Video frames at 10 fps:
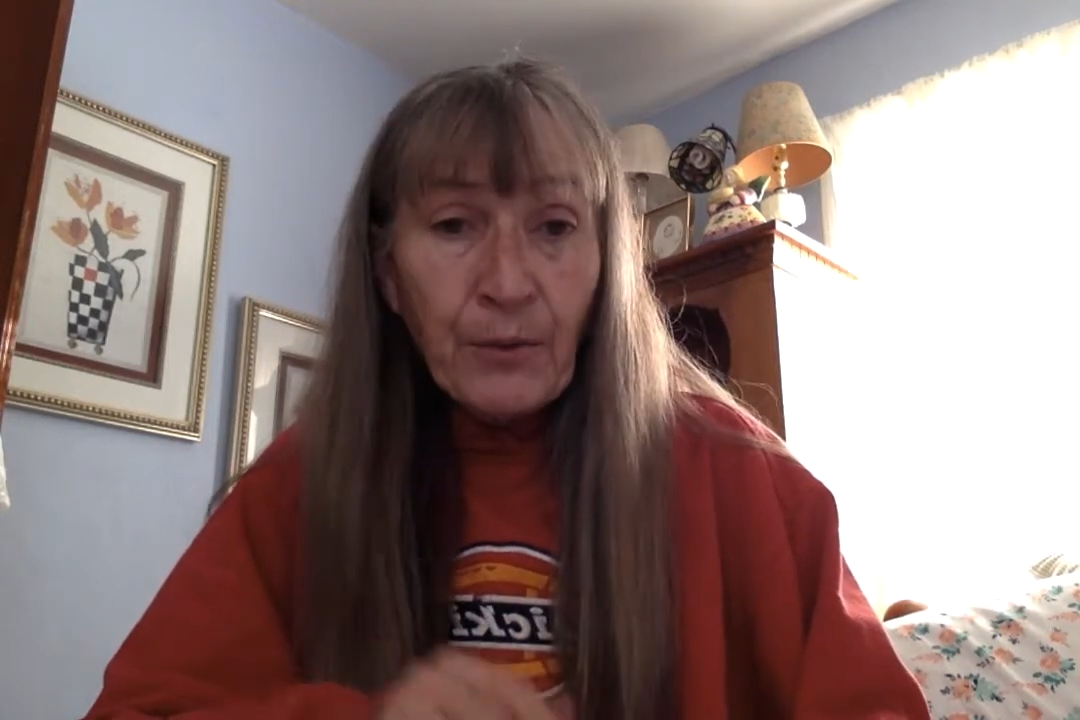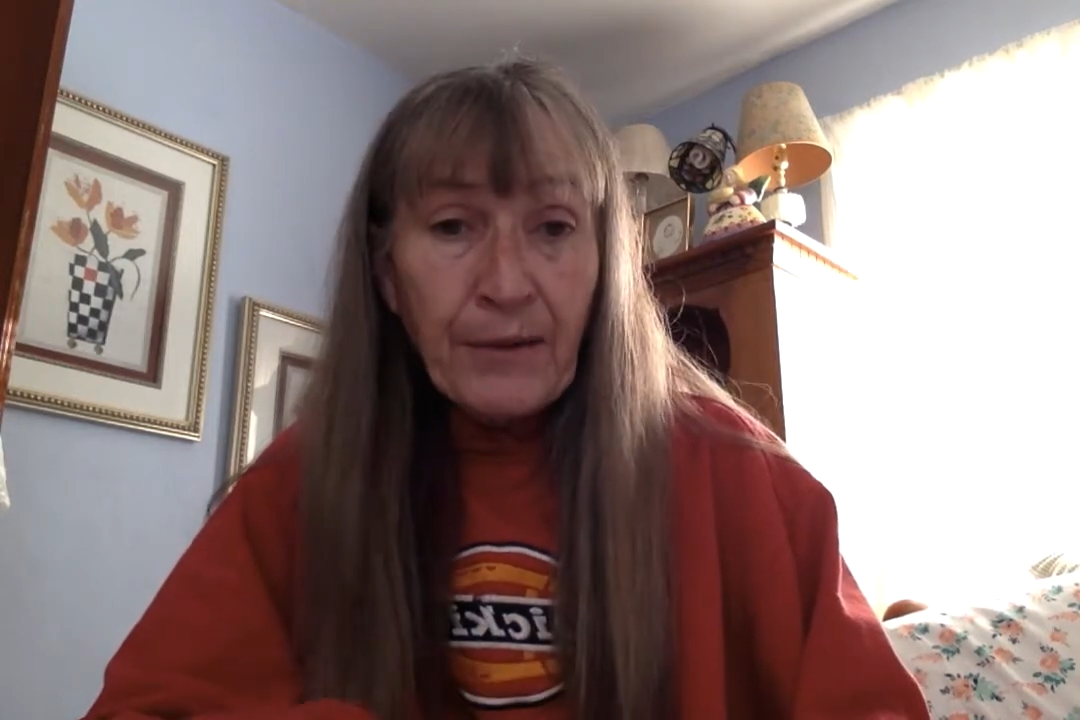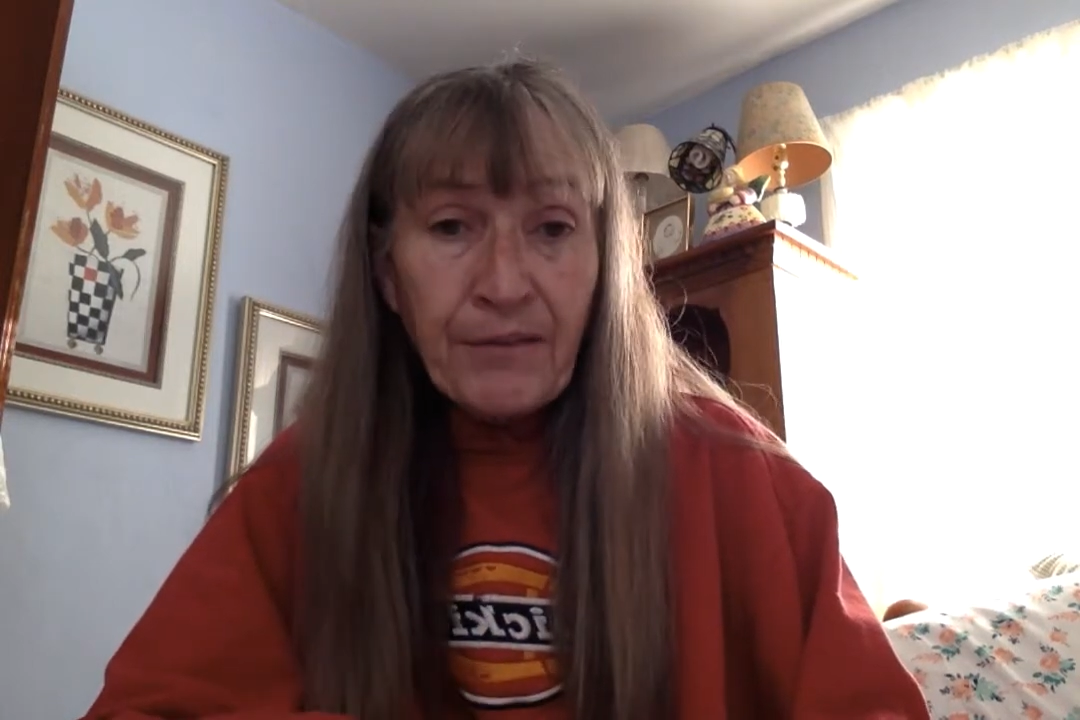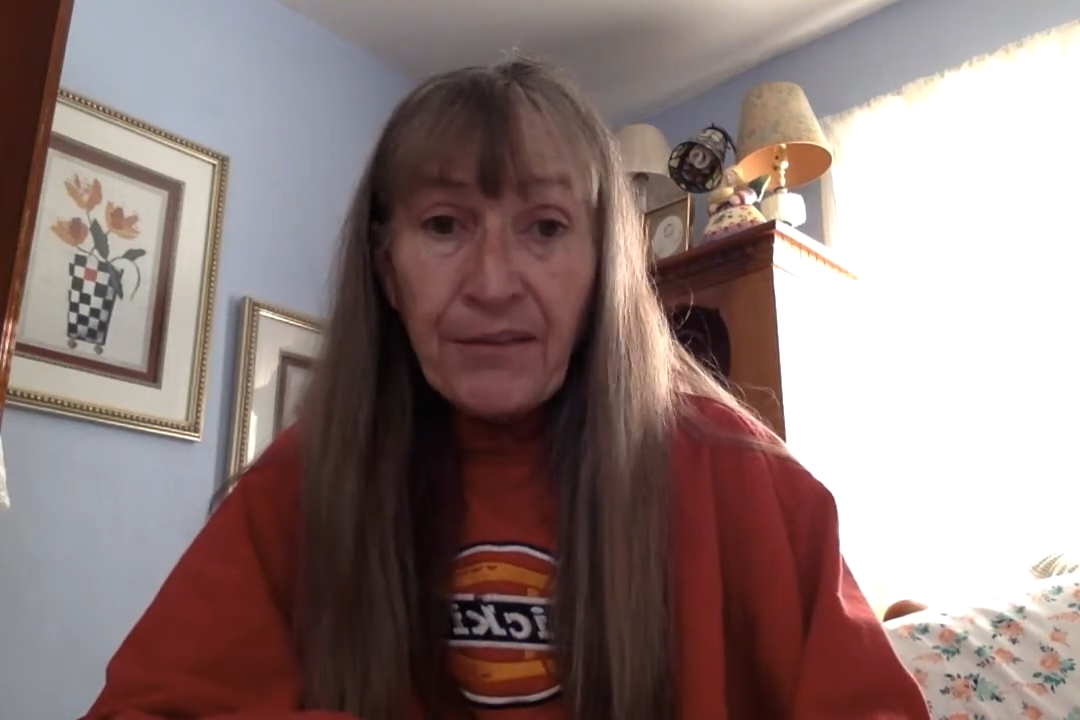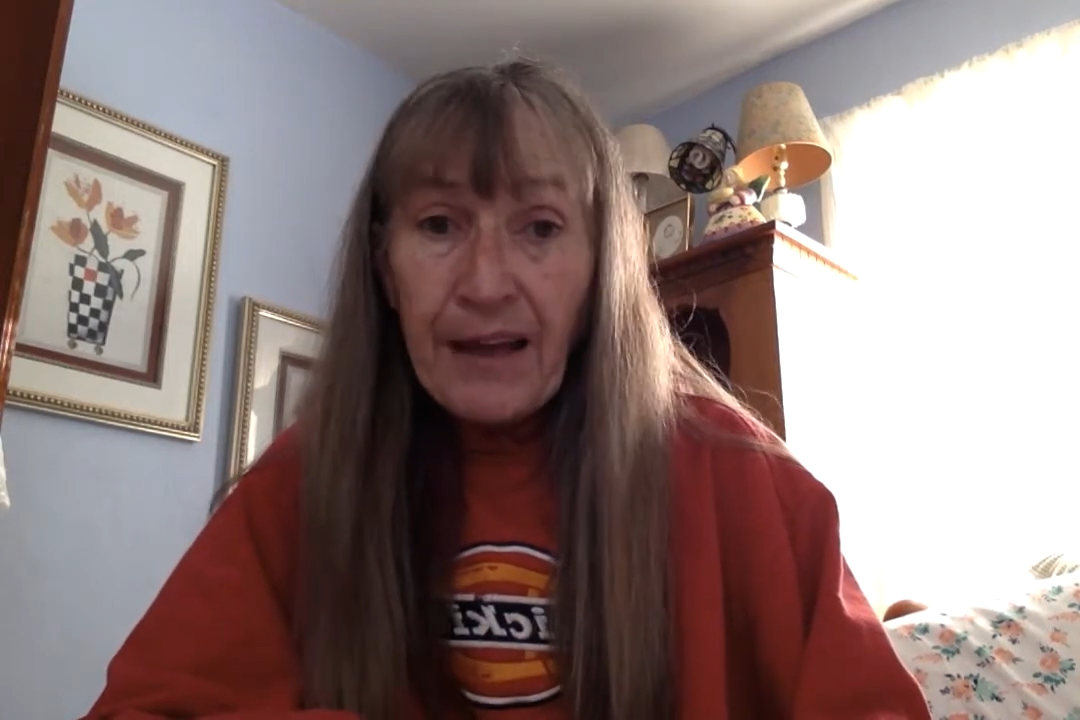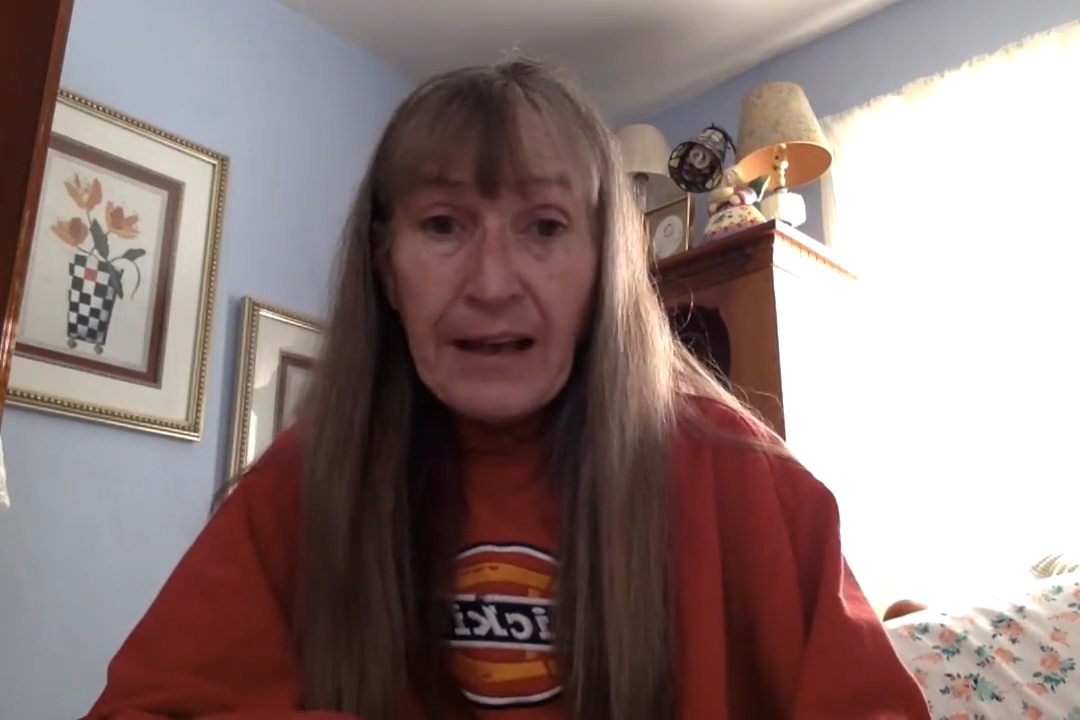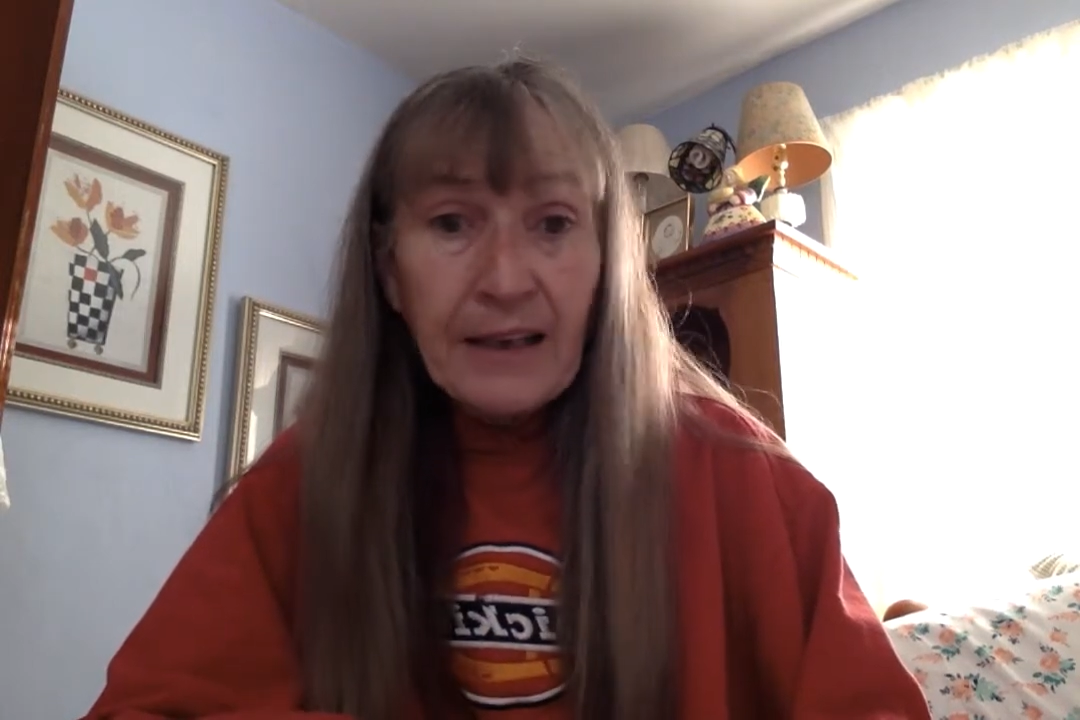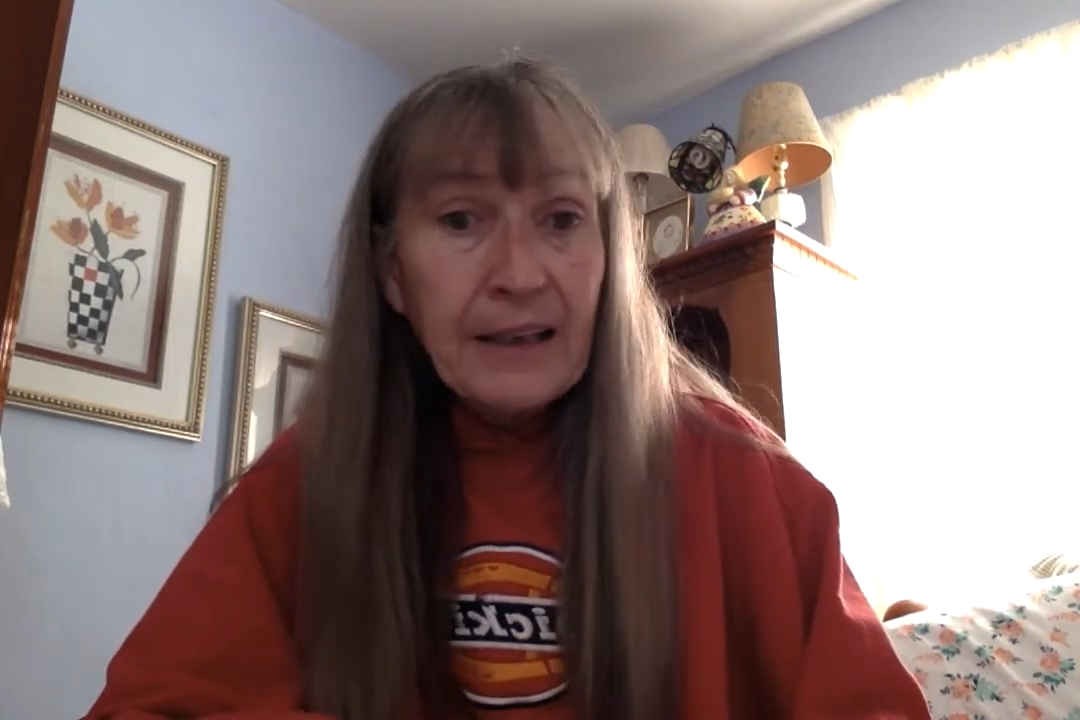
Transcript: written Santa,